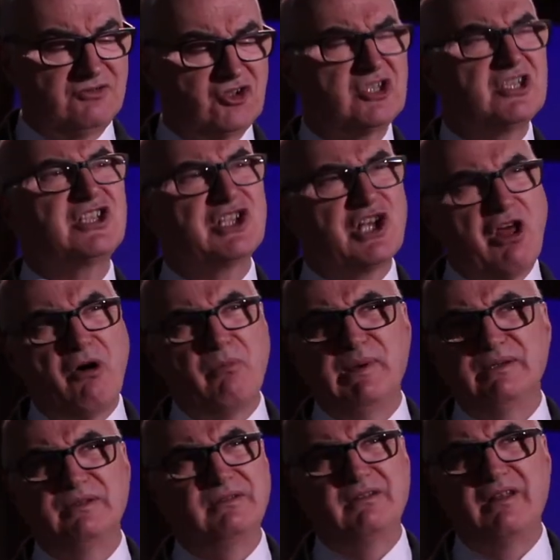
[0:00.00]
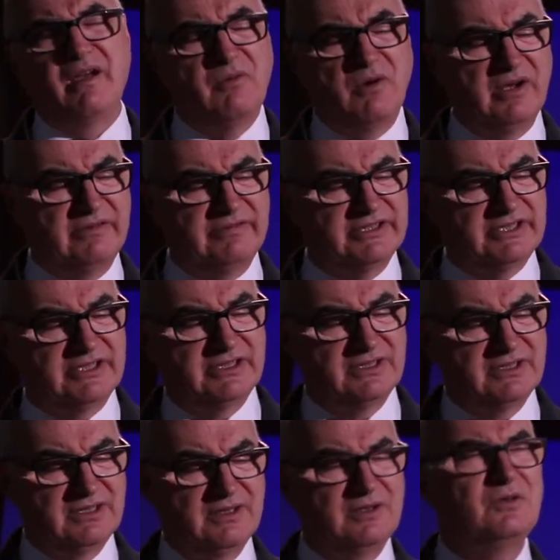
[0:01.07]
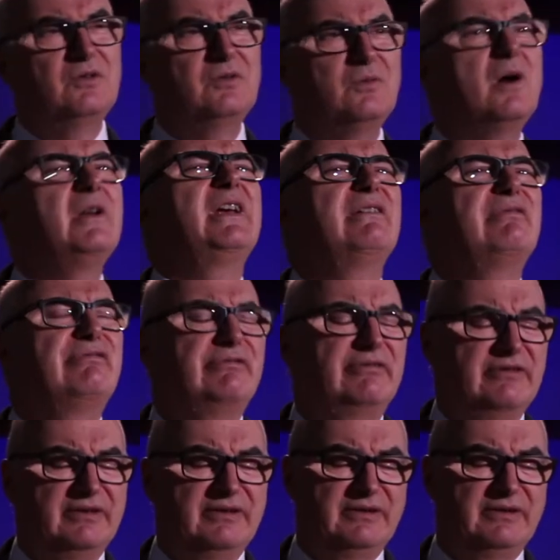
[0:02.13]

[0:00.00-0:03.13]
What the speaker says: just a slob like one of us? What if?